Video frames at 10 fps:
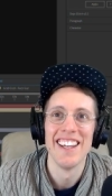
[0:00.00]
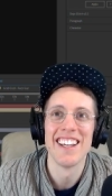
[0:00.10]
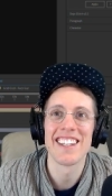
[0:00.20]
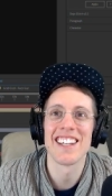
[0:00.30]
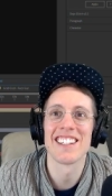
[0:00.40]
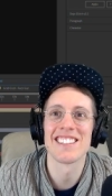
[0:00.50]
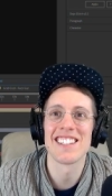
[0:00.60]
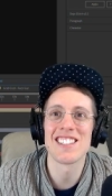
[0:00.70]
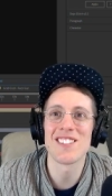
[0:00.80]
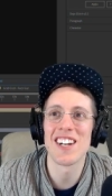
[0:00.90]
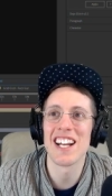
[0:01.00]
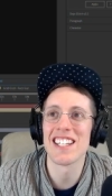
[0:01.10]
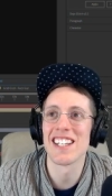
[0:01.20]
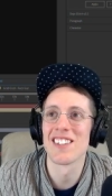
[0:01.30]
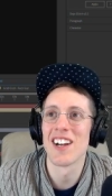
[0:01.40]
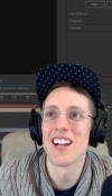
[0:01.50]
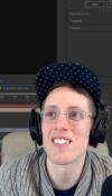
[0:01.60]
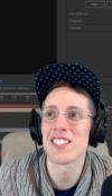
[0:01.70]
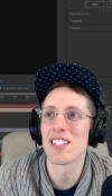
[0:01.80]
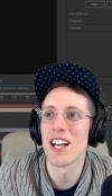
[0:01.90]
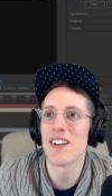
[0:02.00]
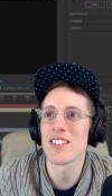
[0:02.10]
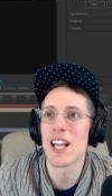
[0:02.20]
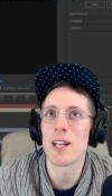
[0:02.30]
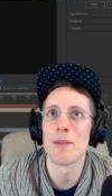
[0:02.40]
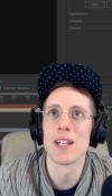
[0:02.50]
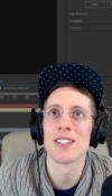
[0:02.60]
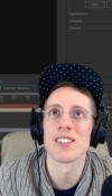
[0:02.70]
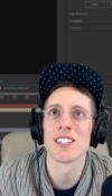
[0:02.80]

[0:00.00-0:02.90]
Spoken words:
Yes, that's the right idea. I have to animate his.